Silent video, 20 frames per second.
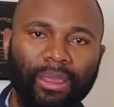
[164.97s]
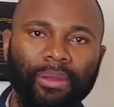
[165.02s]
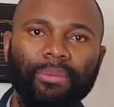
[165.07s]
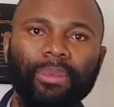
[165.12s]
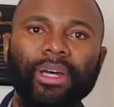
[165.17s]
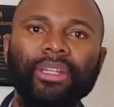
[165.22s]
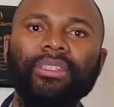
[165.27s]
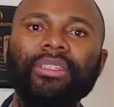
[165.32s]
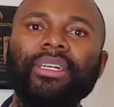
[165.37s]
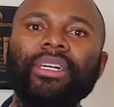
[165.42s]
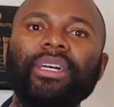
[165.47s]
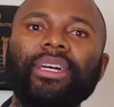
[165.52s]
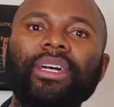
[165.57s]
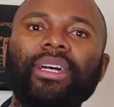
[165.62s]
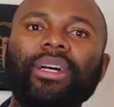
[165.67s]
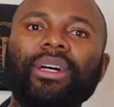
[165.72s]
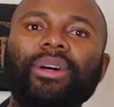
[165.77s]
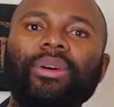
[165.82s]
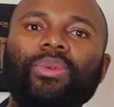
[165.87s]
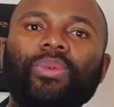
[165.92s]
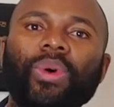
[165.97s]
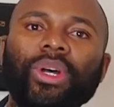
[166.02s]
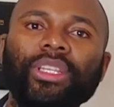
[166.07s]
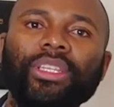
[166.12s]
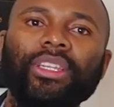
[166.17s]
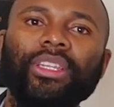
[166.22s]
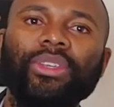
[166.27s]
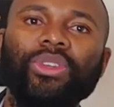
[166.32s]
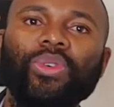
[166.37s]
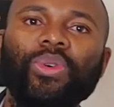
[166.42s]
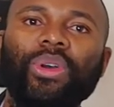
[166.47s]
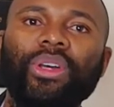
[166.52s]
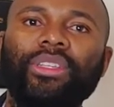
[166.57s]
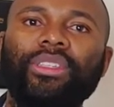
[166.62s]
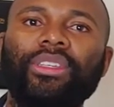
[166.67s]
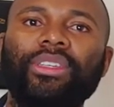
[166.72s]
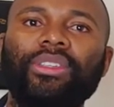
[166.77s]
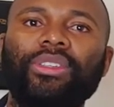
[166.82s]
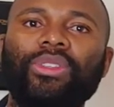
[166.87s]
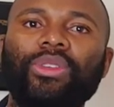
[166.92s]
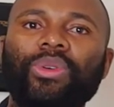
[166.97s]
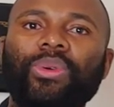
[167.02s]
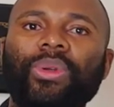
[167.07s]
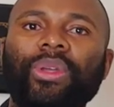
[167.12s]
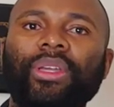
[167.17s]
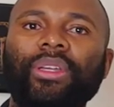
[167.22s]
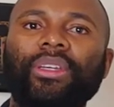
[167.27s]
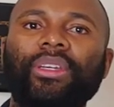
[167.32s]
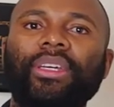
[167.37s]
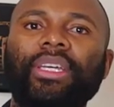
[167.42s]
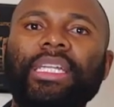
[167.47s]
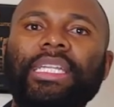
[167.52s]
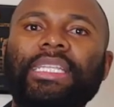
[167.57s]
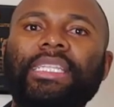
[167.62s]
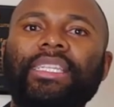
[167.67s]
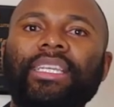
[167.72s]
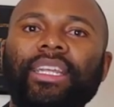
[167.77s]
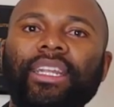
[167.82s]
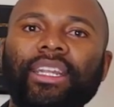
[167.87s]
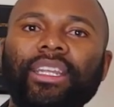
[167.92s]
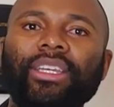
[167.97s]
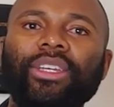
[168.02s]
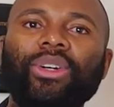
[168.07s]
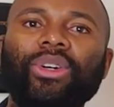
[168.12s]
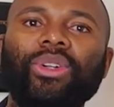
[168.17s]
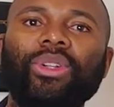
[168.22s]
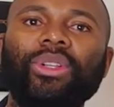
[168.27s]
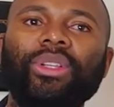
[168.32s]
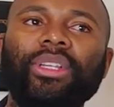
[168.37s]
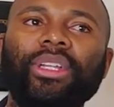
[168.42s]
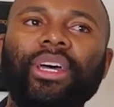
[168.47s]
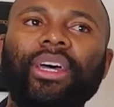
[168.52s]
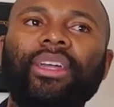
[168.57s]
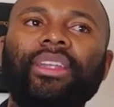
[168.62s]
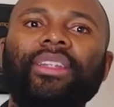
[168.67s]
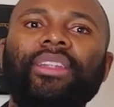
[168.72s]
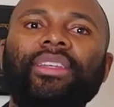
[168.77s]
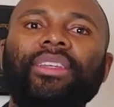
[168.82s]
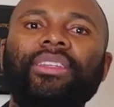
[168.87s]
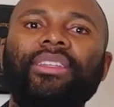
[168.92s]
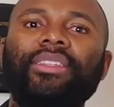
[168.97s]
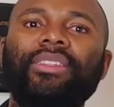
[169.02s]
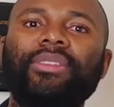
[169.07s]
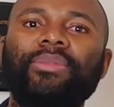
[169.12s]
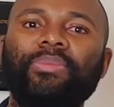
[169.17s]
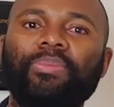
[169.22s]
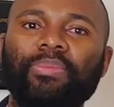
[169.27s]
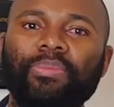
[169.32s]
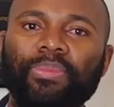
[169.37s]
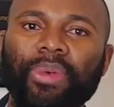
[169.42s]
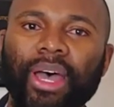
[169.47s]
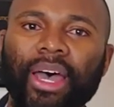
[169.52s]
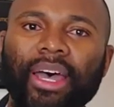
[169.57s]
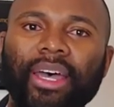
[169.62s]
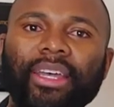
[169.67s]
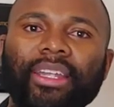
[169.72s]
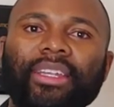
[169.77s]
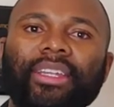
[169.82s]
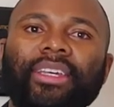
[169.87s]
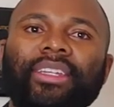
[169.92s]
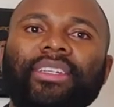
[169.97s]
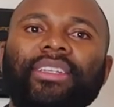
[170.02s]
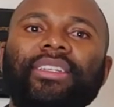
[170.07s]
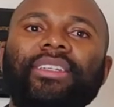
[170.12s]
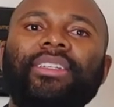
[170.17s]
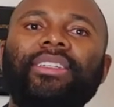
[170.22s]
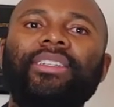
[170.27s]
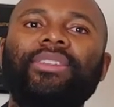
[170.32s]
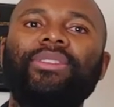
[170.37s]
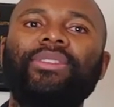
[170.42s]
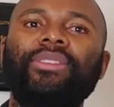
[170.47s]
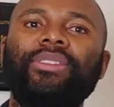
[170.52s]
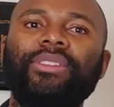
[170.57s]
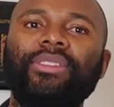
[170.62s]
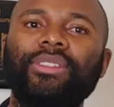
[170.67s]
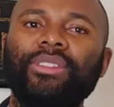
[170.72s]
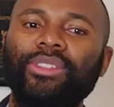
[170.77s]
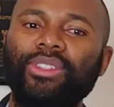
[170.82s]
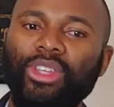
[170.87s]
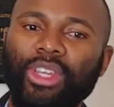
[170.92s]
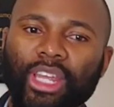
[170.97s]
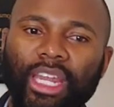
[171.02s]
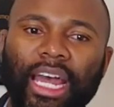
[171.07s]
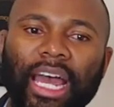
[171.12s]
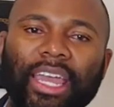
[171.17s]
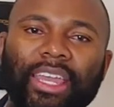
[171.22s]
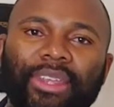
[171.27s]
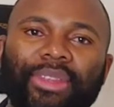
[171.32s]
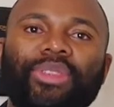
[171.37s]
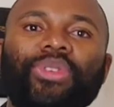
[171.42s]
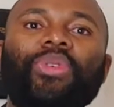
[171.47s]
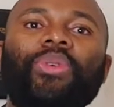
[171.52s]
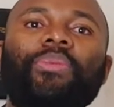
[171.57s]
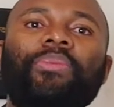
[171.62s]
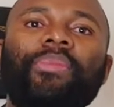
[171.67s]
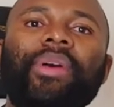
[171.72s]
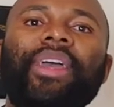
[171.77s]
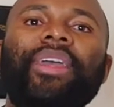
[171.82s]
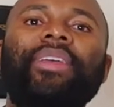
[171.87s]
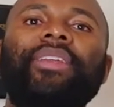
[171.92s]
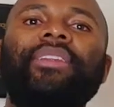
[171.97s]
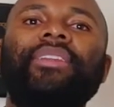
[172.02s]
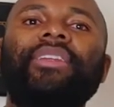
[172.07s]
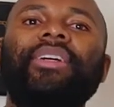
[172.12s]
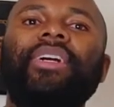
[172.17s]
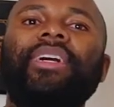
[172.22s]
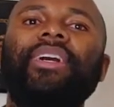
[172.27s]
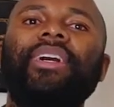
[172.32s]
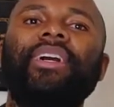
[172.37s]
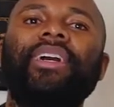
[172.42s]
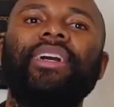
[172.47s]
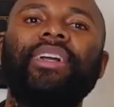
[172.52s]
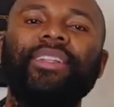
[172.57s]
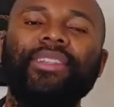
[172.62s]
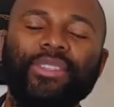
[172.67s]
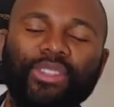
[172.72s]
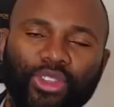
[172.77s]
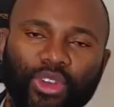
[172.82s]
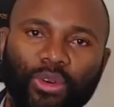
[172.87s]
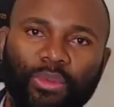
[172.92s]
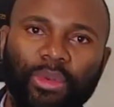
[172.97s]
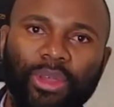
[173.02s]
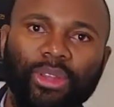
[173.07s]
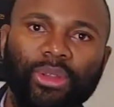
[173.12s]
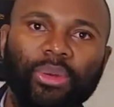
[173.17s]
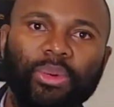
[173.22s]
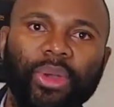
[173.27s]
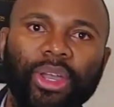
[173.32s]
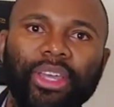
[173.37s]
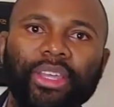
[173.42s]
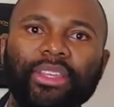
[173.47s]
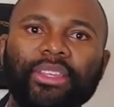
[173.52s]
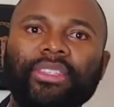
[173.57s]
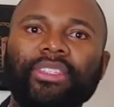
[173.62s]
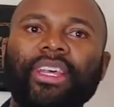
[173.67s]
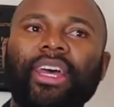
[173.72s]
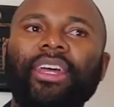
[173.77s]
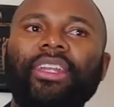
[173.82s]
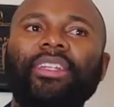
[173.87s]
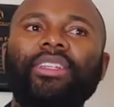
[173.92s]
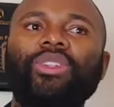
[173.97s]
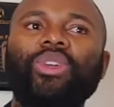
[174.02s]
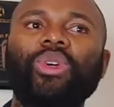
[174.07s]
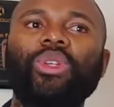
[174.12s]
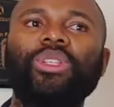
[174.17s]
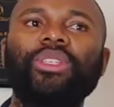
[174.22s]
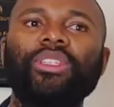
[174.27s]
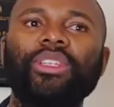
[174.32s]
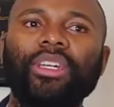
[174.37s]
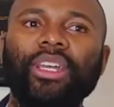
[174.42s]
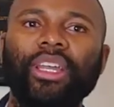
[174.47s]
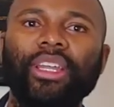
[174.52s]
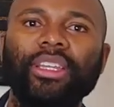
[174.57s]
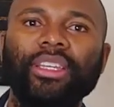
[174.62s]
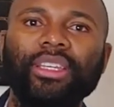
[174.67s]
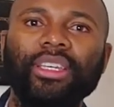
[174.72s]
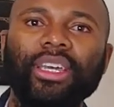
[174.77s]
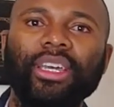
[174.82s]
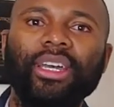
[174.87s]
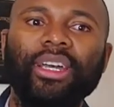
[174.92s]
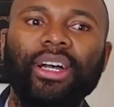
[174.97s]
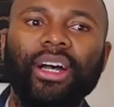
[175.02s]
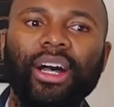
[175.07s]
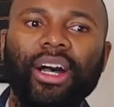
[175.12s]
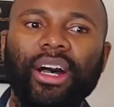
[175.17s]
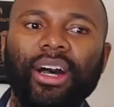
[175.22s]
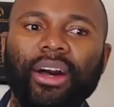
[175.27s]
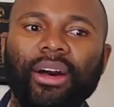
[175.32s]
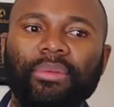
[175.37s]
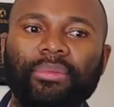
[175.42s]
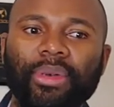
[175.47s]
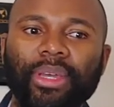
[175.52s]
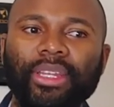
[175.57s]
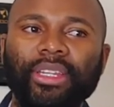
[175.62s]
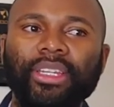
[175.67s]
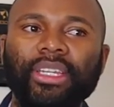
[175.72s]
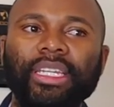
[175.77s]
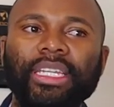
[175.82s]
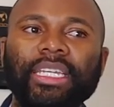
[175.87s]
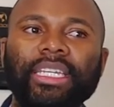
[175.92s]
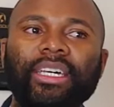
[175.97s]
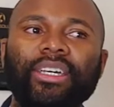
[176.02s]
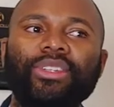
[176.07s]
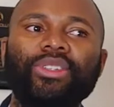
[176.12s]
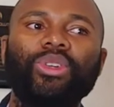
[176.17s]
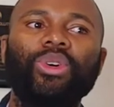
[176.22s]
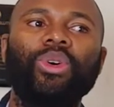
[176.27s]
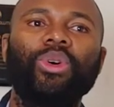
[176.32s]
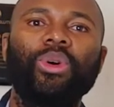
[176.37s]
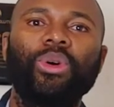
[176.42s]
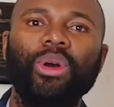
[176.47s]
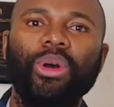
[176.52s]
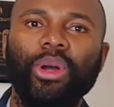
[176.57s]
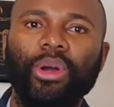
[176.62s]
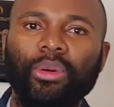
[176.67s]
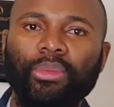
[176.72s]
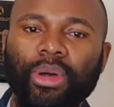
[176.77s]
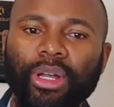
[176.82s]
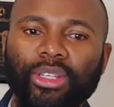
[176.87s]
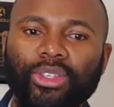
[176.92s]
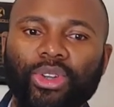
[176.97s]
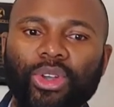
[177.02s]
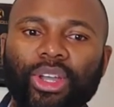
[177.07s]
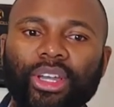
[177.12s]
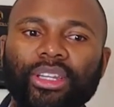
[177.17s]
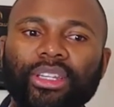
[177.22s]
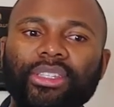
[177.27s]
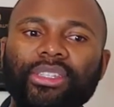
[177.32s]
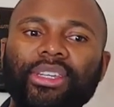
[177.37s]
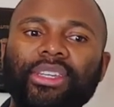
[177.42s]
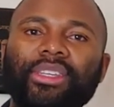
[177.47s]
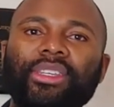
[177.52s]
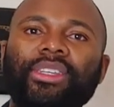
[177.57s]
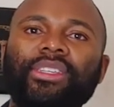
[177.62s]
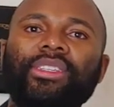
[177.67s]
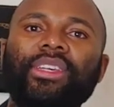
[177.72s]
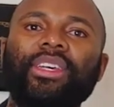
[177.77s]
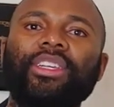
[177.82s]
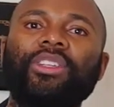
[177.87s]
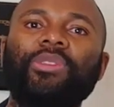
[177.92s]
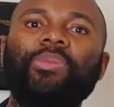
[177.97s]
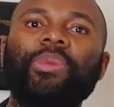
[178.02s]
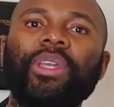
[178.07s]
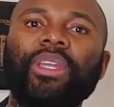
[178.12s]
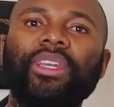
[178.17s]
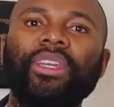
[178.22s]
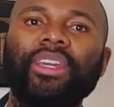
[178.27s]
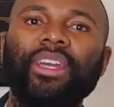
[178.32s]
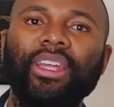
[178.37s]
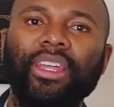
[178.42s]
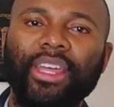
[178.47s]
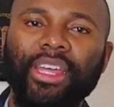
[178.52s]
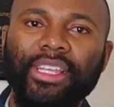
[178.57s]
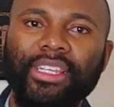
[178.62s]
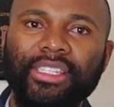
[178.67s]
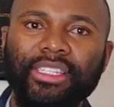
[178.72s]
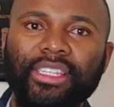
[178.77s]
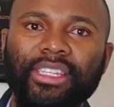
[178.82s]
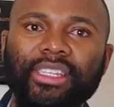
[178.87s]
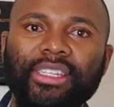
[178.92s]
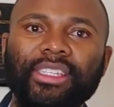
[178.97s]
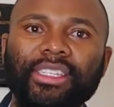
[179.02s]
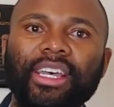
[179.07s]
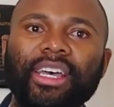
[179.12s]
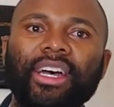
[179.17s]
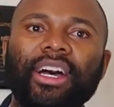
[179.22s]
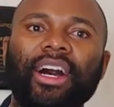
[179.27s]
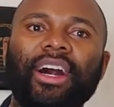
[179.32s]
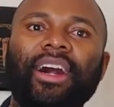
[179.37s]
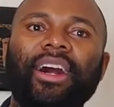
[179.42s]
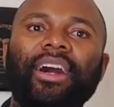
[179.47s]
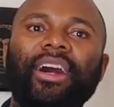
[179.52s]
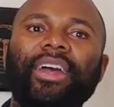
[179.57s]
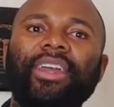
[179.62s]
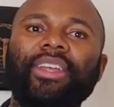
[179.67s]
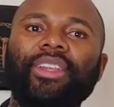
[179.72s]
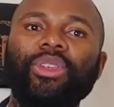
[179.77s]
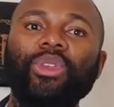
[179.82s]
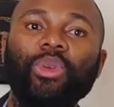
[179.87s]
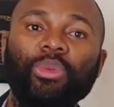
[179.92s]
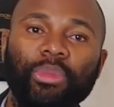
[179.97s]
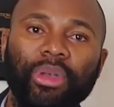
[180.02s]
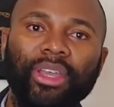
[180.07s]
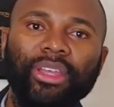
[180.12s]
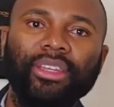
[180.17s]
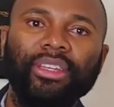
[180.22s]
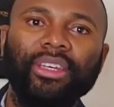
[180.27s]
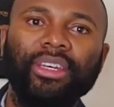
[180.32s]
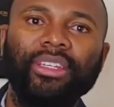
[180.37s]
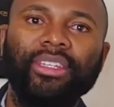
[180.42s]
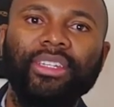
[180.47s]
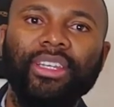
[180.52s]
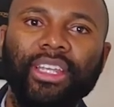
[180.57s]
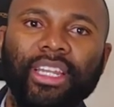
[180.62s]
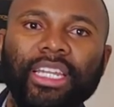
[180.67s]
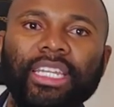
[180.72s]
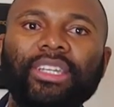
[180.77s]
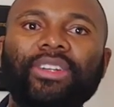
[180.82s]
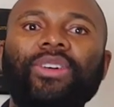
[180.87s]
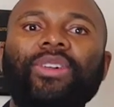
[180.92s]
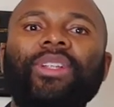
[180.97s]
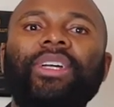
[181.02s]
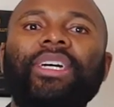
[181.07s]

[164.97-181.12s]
but what the US is doing, it's illegal and it's bad and it's inhumane in so many ways and not really uh, many leaders or much organizations are speaking against these uh, inhumane and illegal